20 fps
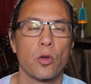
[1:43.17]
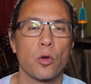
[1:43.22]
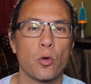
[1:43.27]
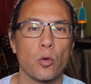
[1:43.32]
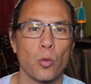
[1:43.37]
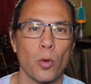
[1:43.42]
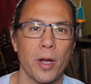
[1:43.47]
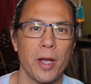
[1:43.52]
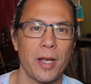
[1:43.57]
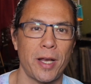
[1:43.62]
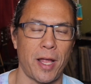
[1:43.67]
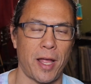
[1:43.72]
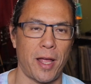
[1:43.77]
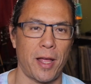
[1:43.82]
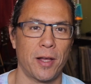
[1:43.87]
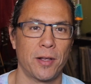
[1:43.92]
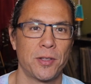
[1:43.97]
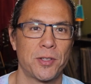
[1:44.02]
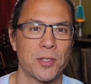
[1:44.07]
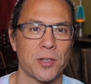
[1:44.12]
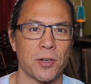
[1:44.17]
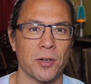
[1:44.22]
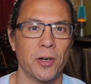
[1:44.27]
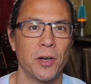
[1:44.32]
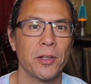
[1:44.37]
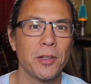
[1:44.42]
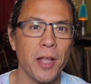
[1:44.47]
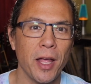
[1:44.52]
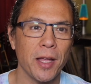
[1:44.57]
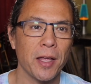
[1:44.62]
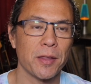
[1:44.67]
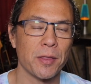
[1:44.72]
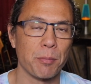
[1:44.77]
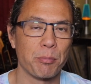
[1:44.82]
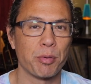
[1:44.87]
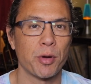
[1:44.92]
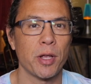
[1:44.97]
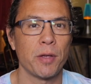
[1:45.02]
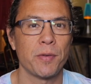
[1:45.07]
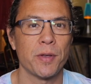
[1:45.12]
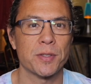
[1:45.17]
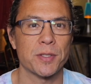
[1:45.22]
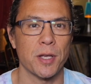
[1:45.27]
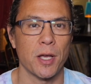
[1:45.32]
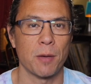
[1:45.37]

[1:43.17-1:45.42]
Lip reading: Great answer. Unlike in the previous